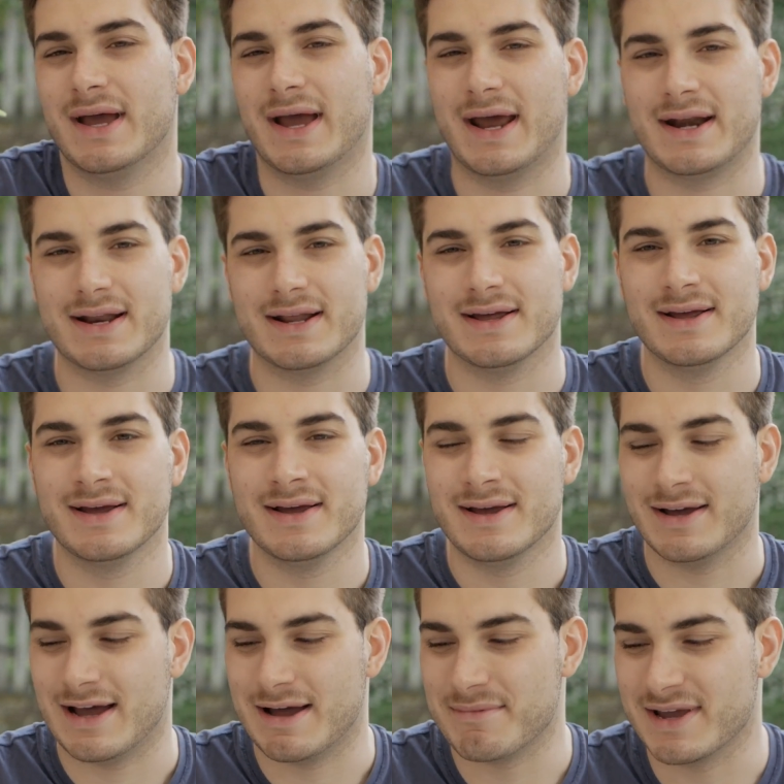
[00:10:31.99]
And,
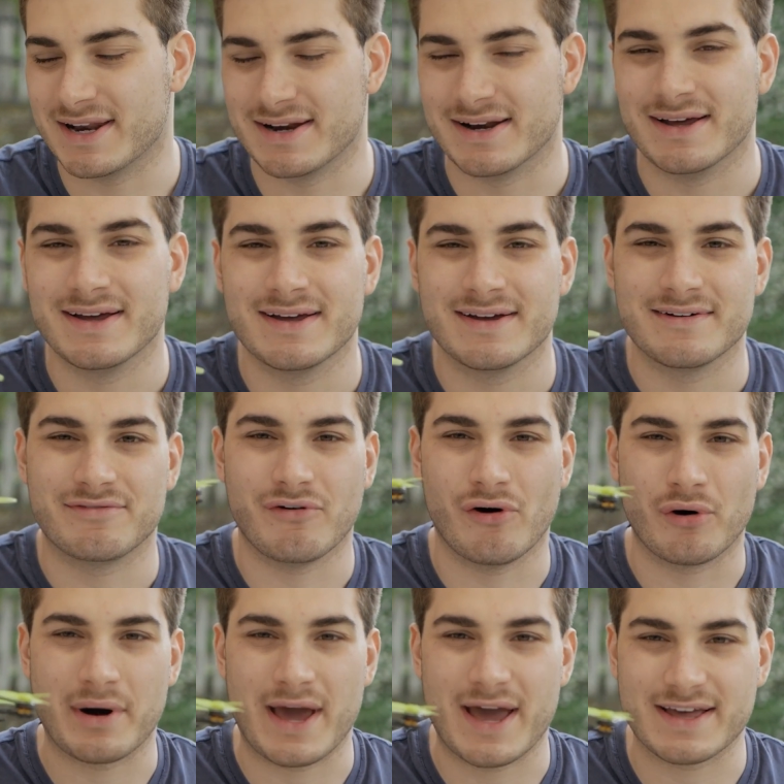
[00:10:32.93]
I mean,
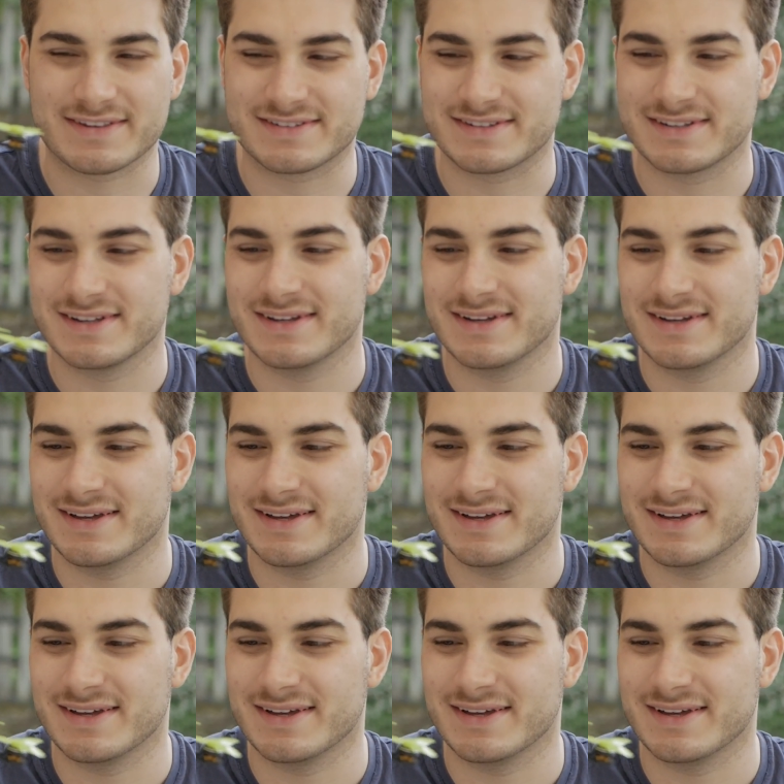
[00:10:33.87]
4S,